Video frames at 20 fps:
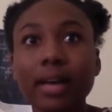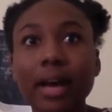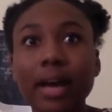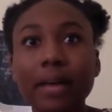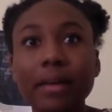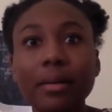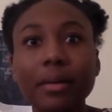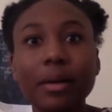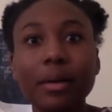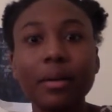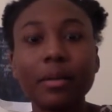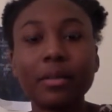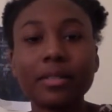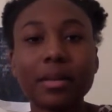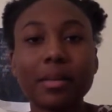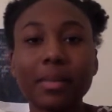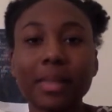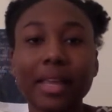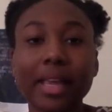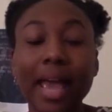I don't know,
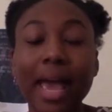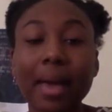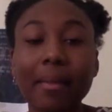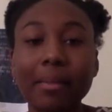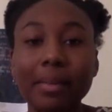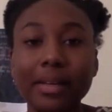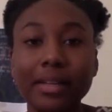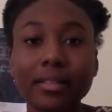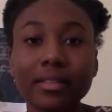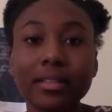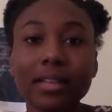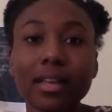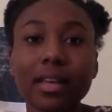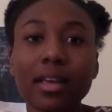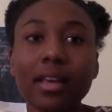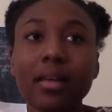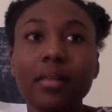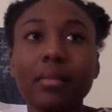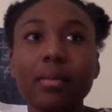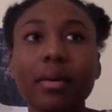something happened.
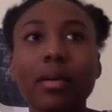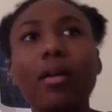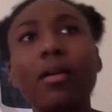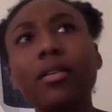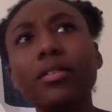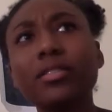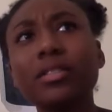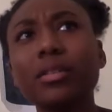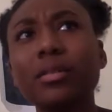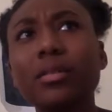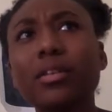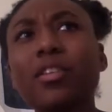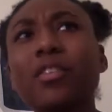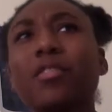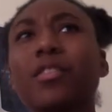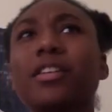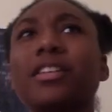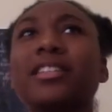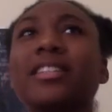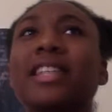But also, and
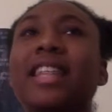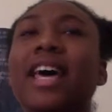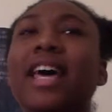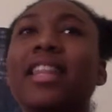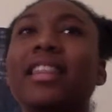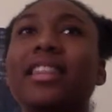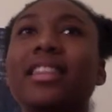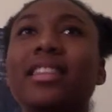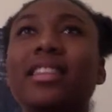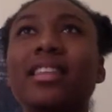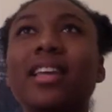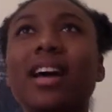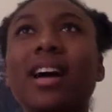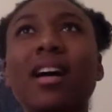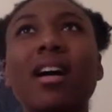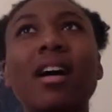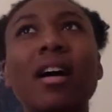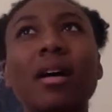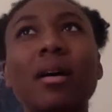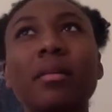according to that,
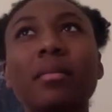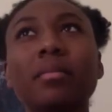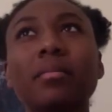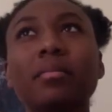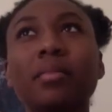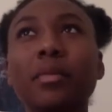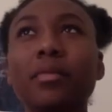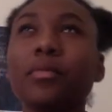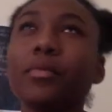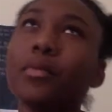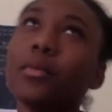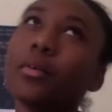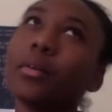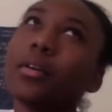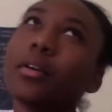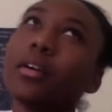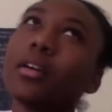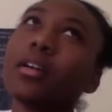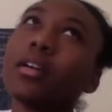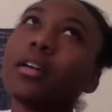
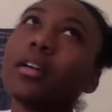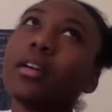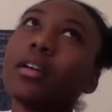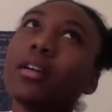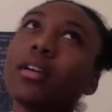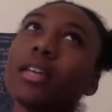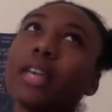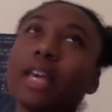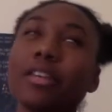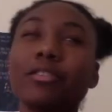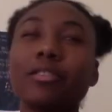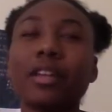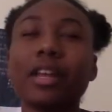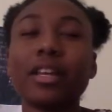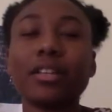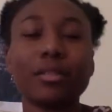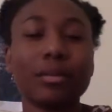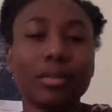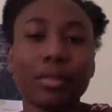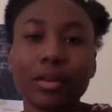before
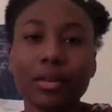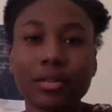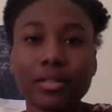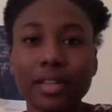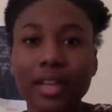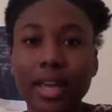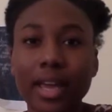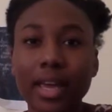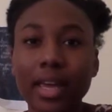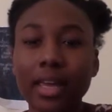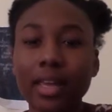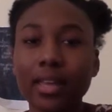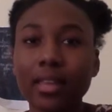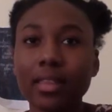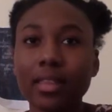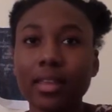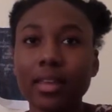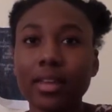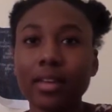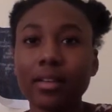yesterday, so Thursday,
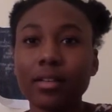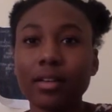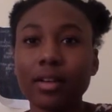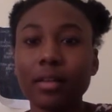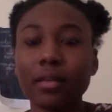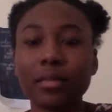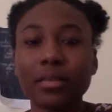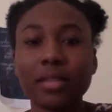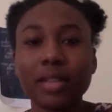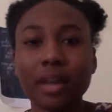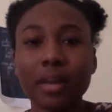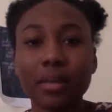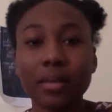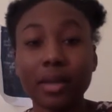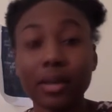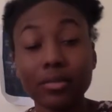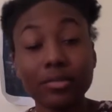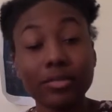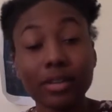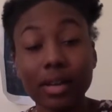the internet was down
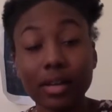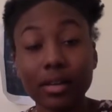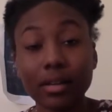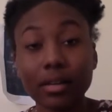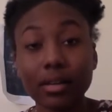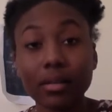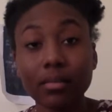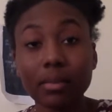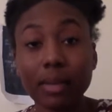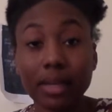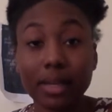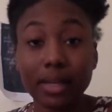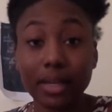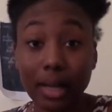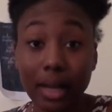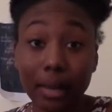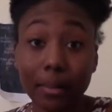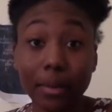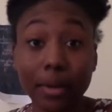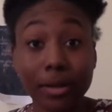when I was trying to be in the
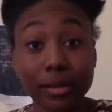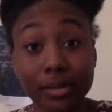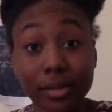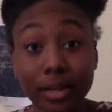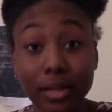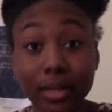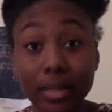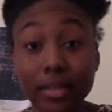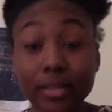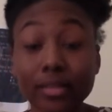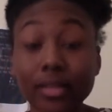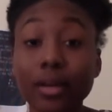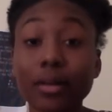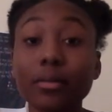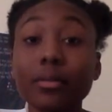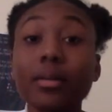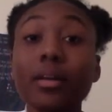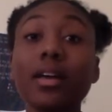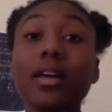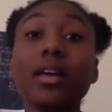library studying,
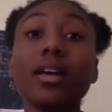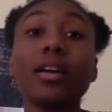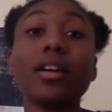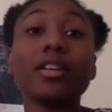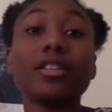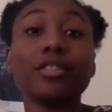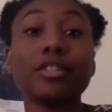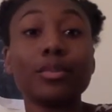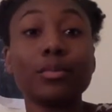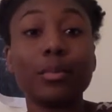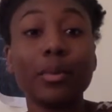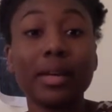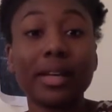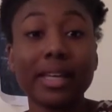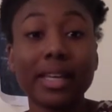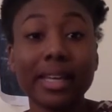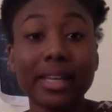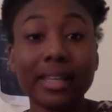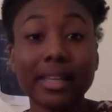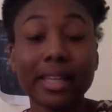so just
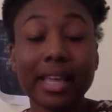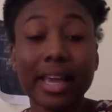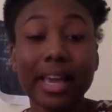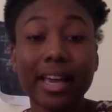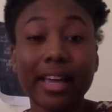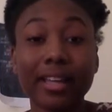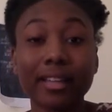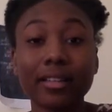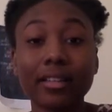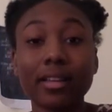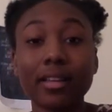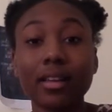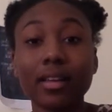want to get that